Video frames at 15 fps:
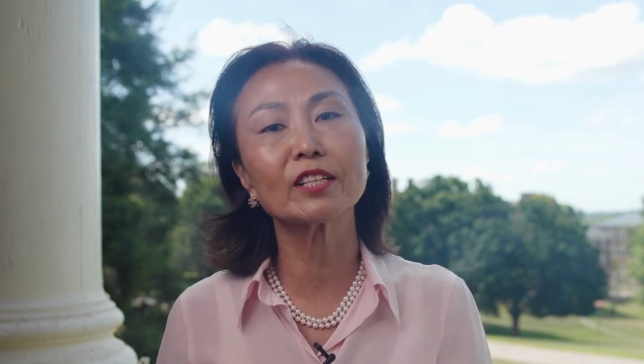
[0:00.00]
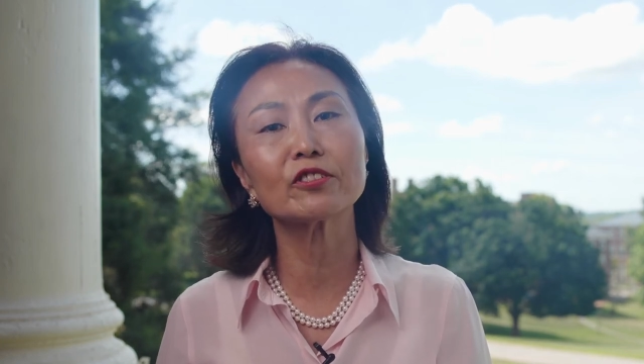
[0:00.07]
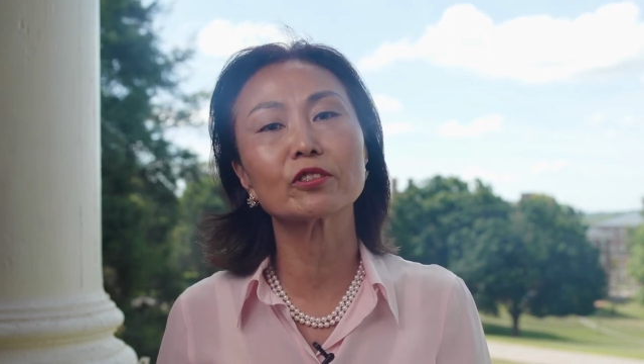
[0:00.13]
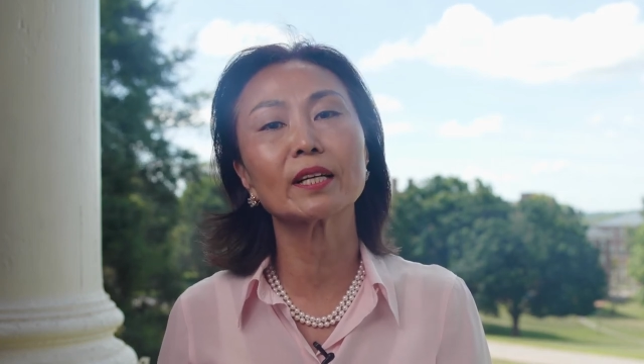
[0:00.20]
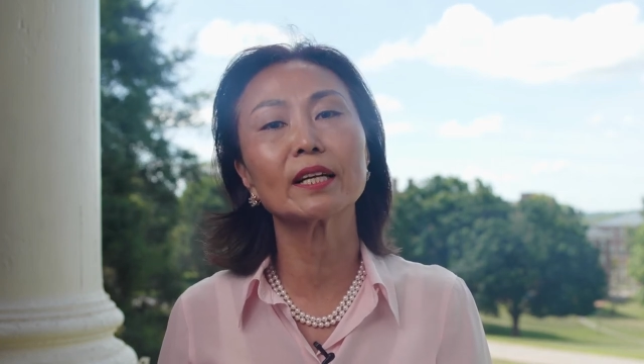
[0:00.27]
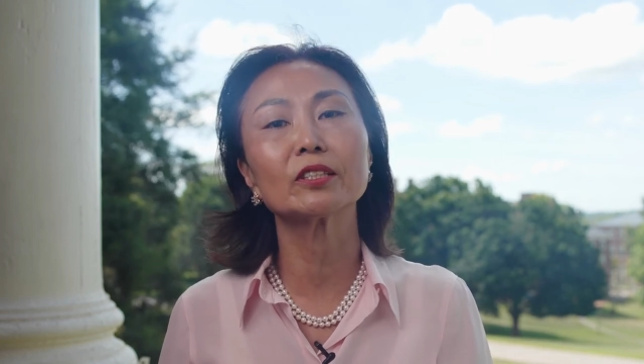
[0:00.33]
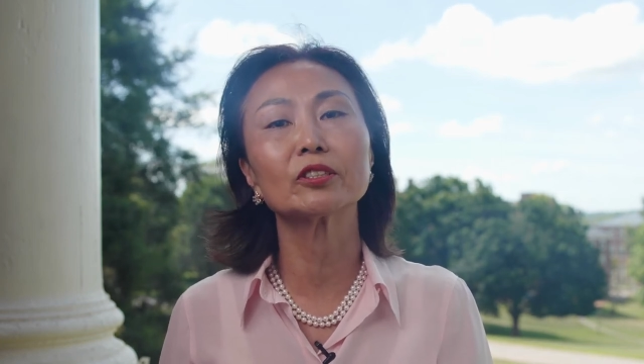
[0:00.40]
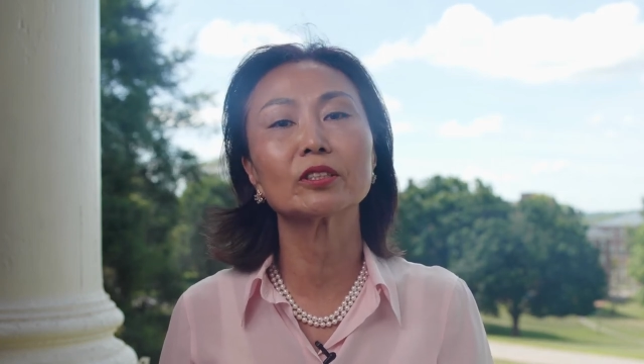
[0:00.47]

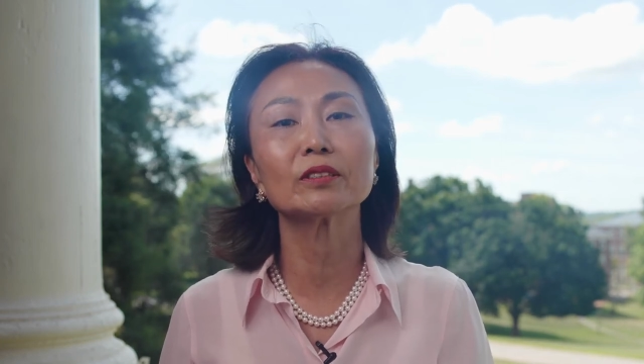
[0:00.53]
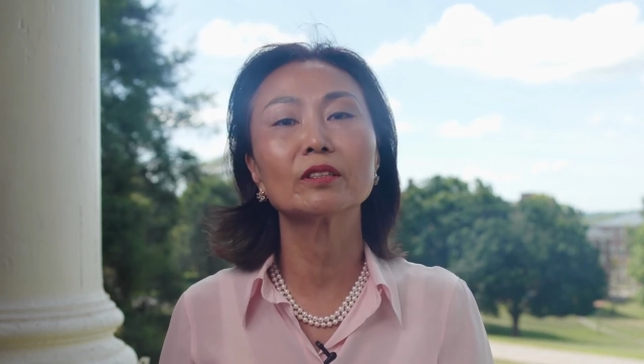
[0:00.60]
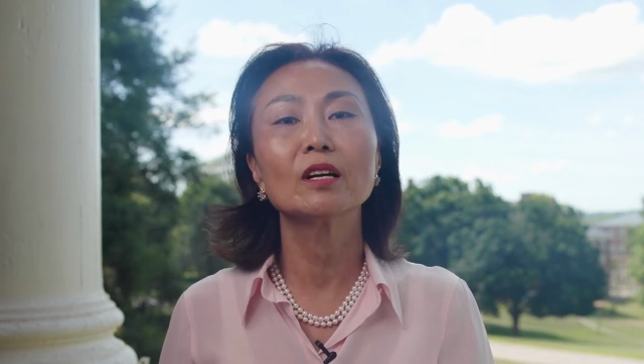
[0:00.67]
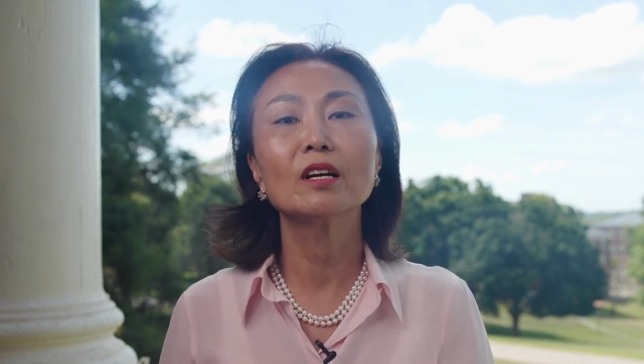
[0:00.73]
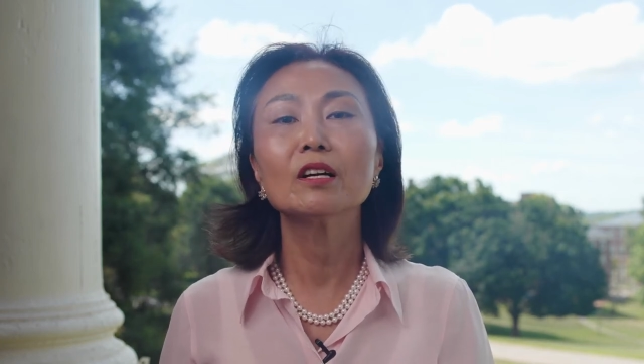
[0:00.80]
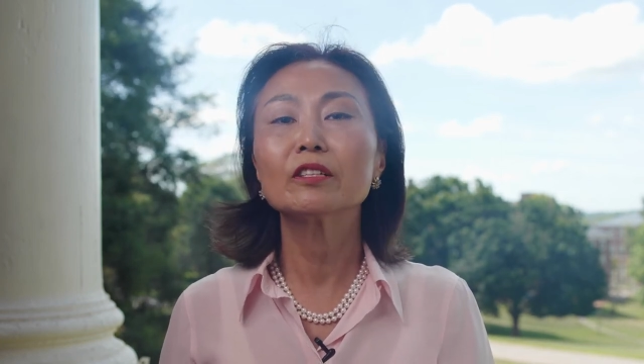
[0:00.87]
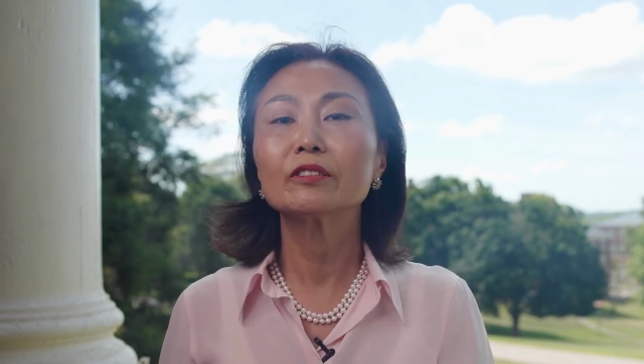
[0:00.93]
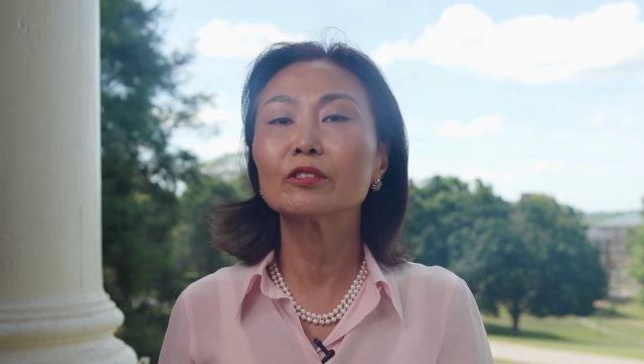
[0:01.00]
education
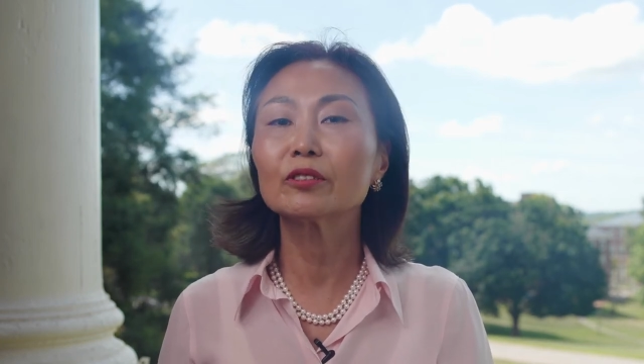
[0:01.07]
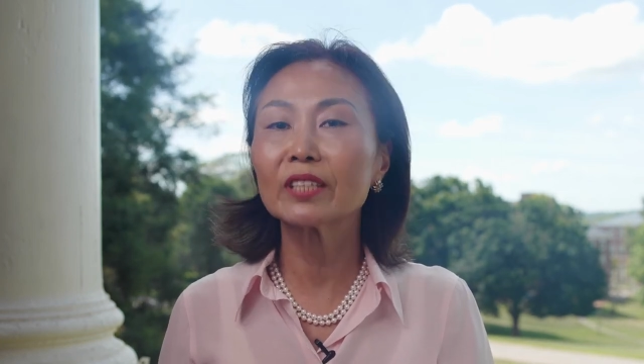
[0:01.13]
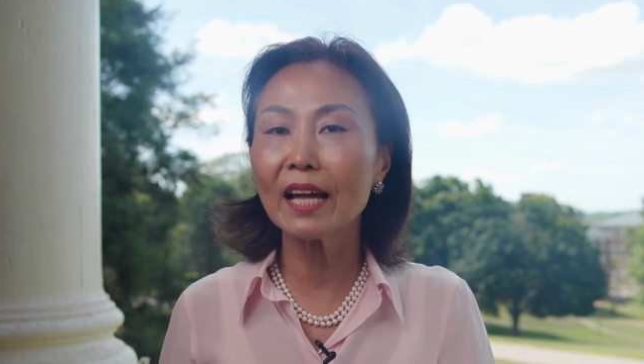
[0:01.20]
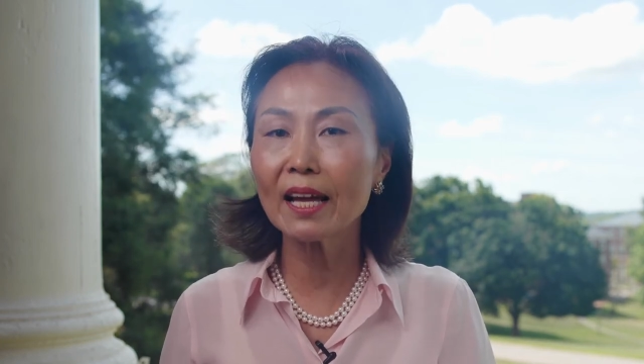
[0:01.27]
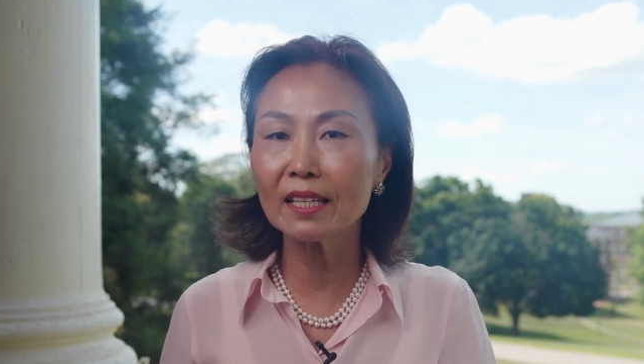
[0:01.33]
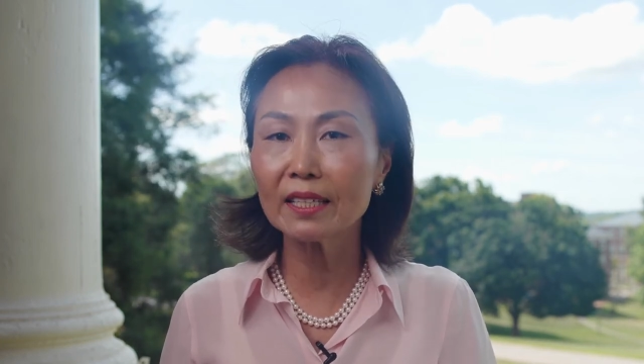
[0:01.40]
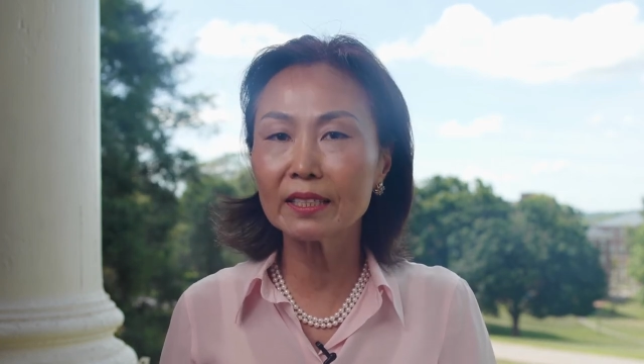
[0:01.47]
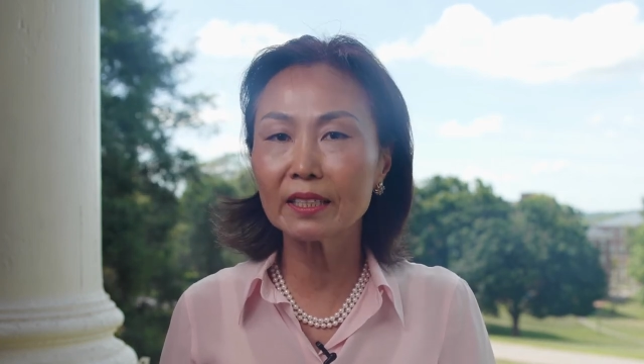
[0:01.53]
to
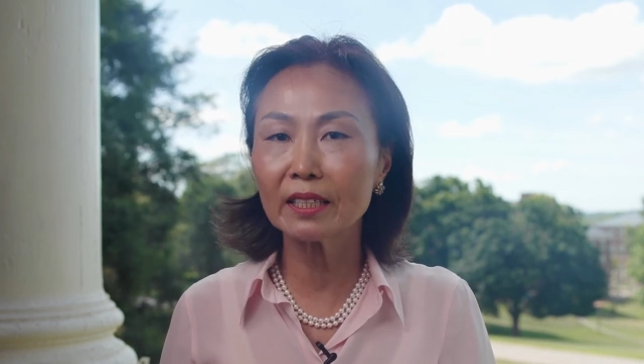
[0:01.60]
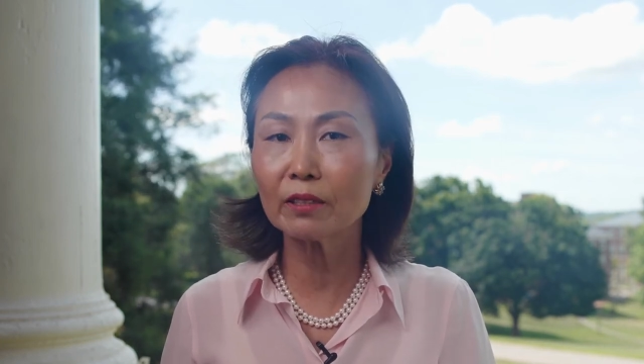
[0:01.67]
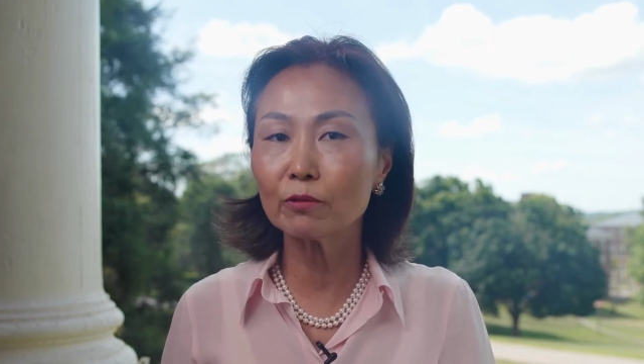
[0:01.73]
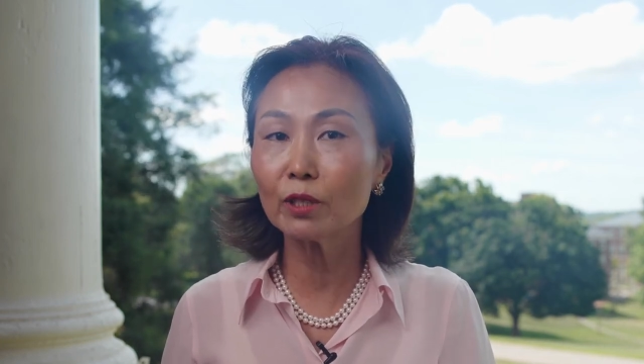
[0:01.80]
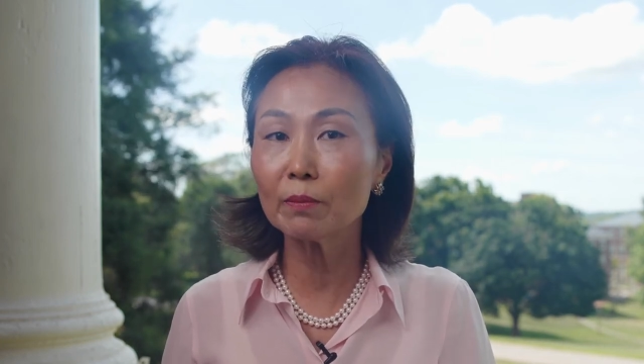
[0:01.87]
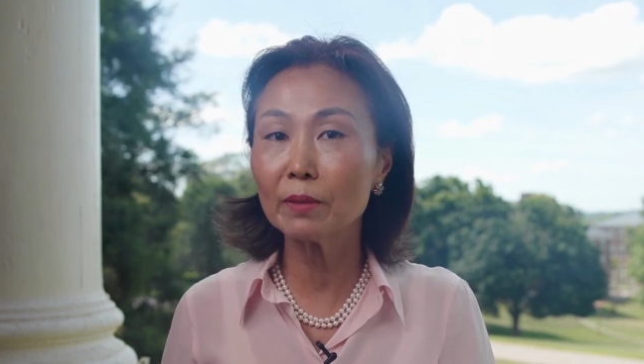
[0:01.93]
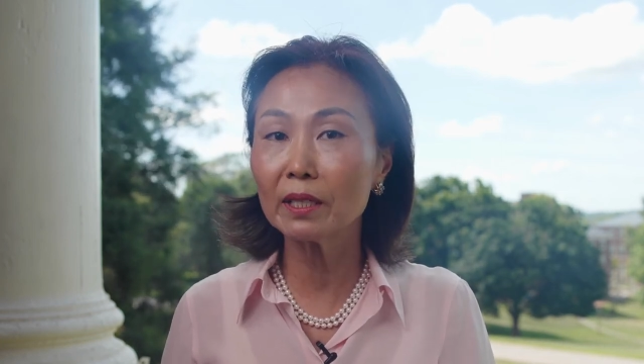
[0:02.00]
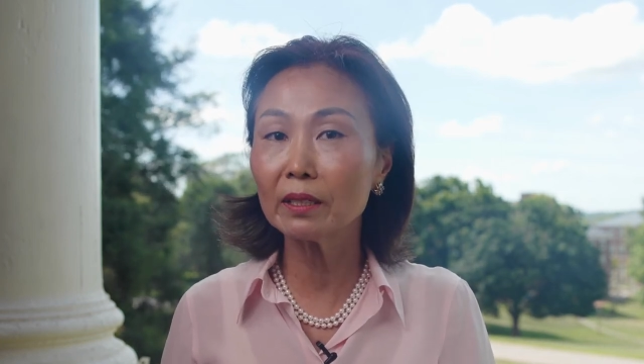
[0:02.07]
talented
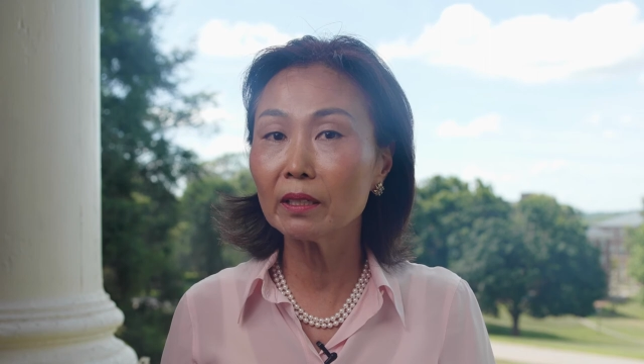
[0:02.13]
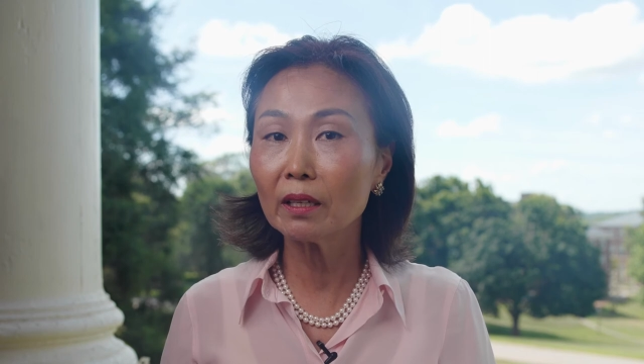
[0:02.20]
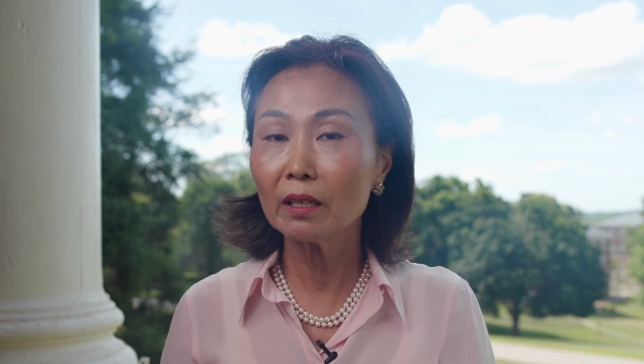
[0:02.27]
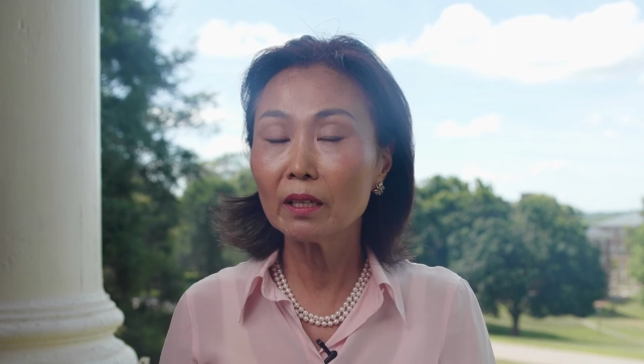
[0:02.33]
women,